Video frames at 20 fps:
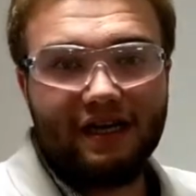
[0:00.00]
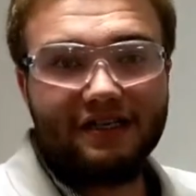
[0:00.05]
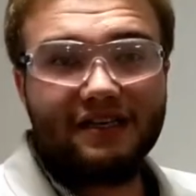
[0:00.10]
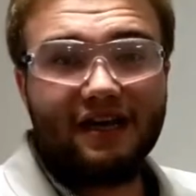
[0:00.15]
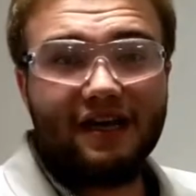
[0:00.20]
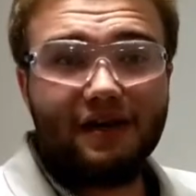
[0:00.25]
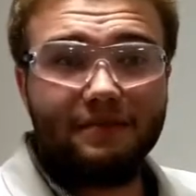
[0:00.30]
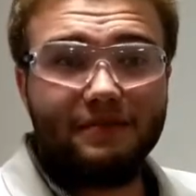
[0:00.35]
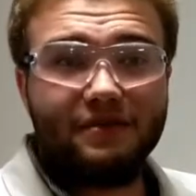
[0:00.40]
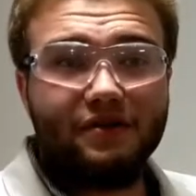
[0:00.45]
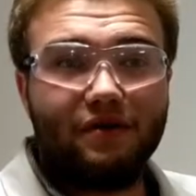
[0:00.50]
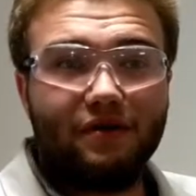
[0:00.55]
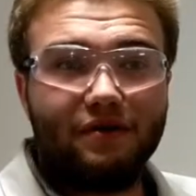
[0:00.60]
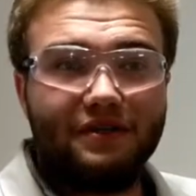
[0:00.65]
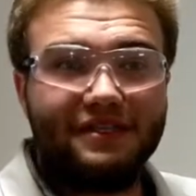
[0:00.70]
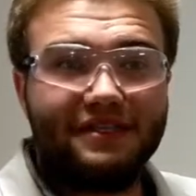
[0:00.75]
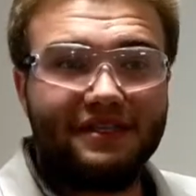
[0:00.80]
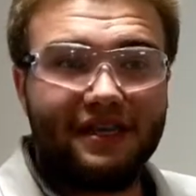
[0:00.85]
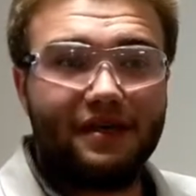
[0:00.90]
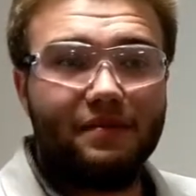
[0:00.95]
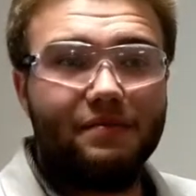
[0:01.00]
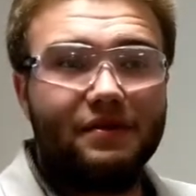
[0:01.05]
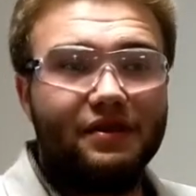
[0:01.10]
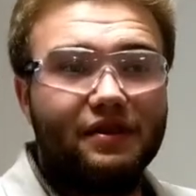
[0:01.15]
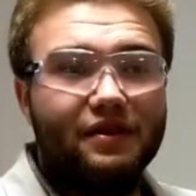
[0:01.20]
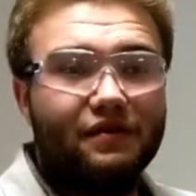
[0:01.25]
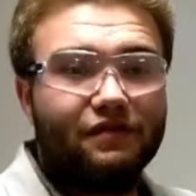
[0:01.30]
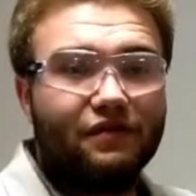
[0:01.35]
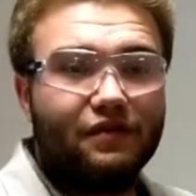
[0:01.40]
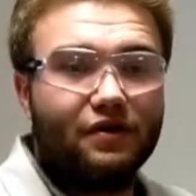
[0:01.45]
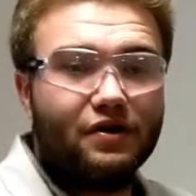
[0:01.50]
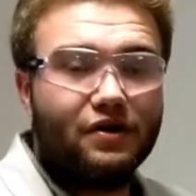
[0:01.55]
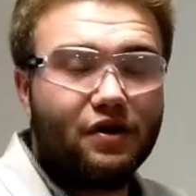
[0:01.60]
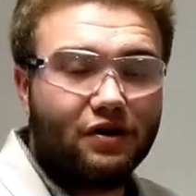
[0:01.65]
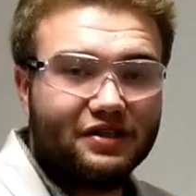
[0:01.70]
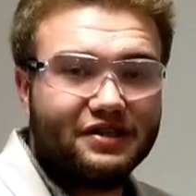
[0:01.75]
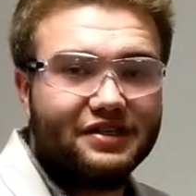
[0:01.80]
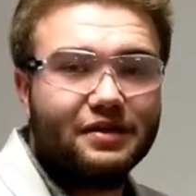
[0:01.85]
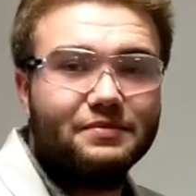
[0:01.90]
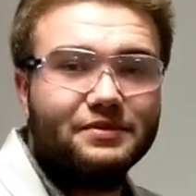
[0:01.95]
as atoms are all the same and therefore
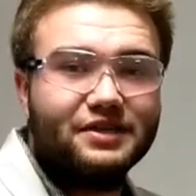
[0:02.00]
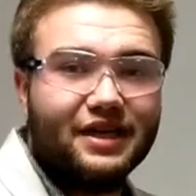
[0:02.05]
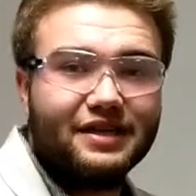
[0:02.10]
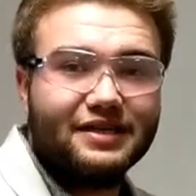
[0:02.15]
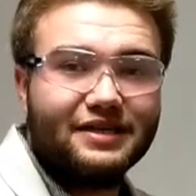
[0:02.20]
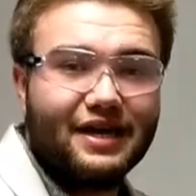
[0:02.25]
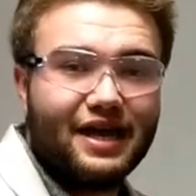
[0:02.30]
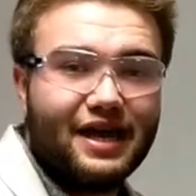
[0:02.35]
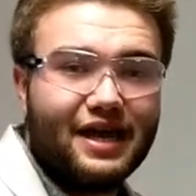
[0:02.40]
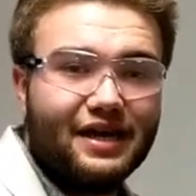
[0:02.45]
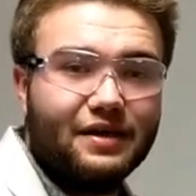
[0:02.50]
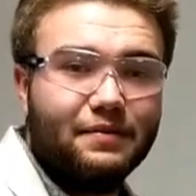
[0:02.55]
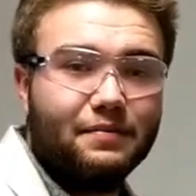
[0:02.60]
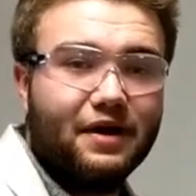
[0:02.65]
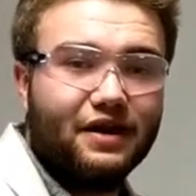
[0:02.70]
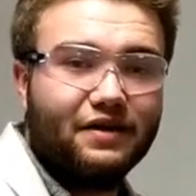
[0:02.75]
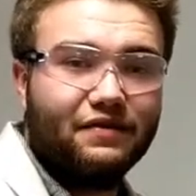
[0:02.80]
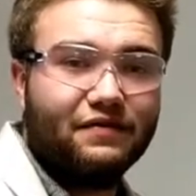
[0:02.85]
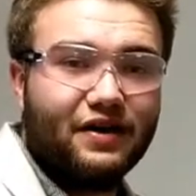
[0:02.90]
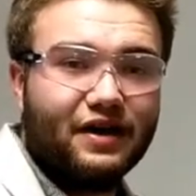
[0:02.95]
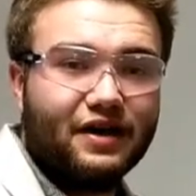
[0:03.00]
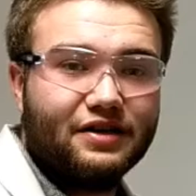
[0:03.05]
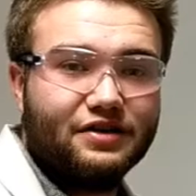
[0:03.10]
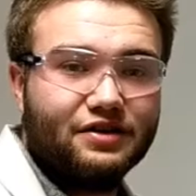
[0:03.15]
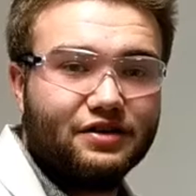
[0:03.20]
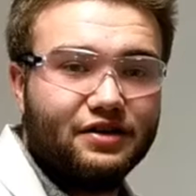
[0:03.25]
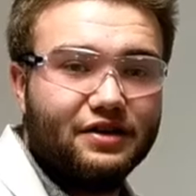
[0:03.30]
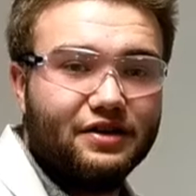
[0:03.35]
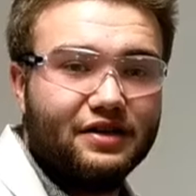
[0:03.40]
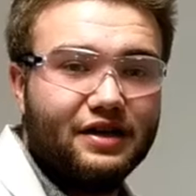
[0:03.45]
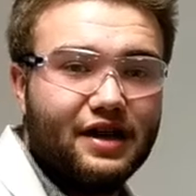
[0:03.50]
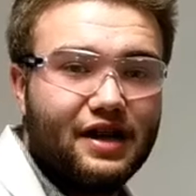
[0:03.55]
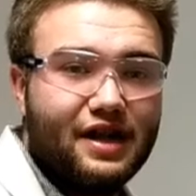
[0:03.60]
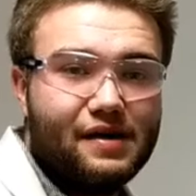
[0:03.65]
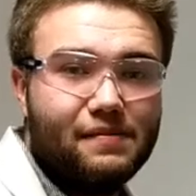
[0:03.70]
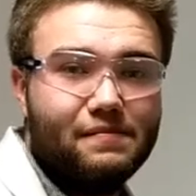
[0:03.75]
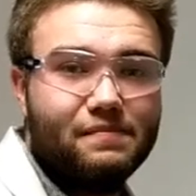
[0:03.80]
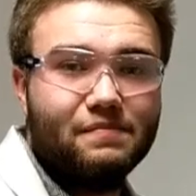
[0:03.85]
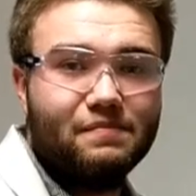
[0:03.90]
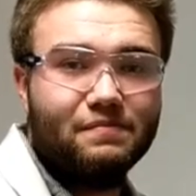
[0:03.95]
not subject to any
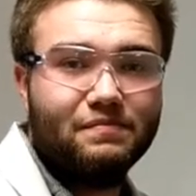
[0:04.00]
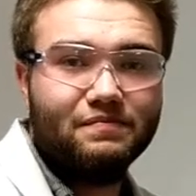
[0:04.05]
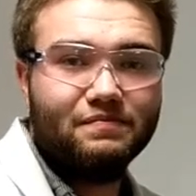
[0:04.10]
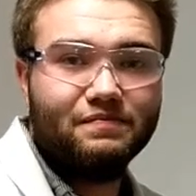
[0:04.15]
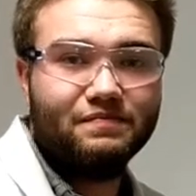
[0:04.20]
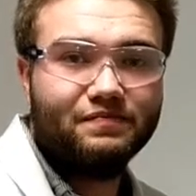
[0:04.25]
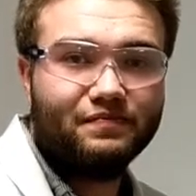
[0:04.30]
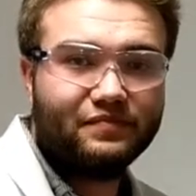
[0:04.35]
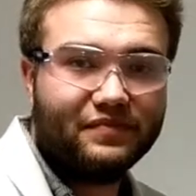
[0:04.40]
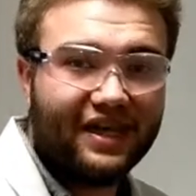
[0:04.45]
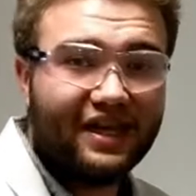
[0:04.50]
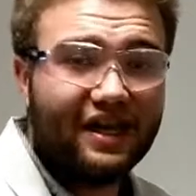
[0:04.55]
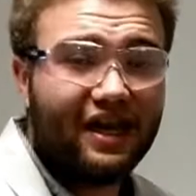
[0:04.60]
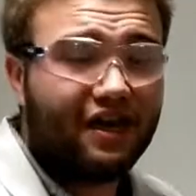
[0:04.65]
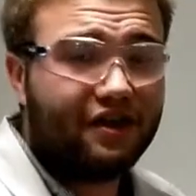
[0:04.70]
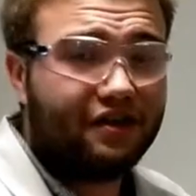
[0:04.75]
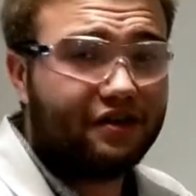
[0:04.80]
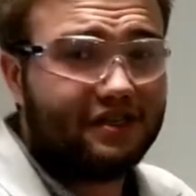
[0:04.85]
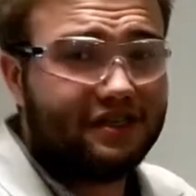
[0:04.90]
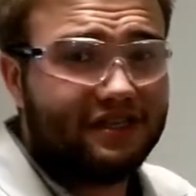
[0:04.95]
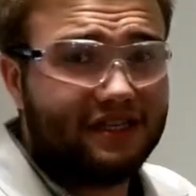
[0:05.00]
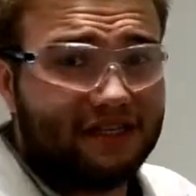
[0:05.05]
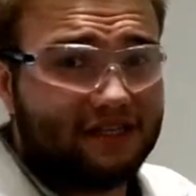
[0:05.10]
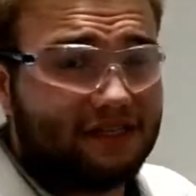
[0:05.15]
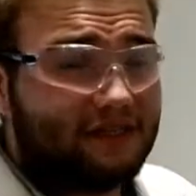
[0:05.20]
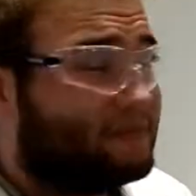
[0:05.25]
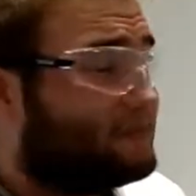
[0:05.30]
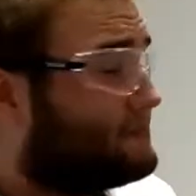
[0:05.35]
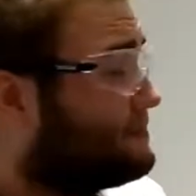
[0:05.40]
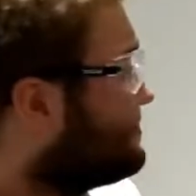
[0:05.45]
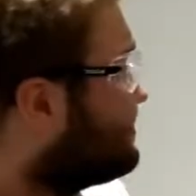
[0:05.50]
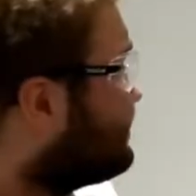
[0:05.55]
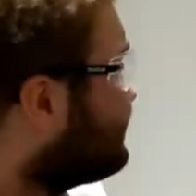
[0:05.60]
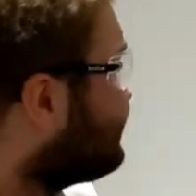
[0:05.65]
manufacturing inaccuracies.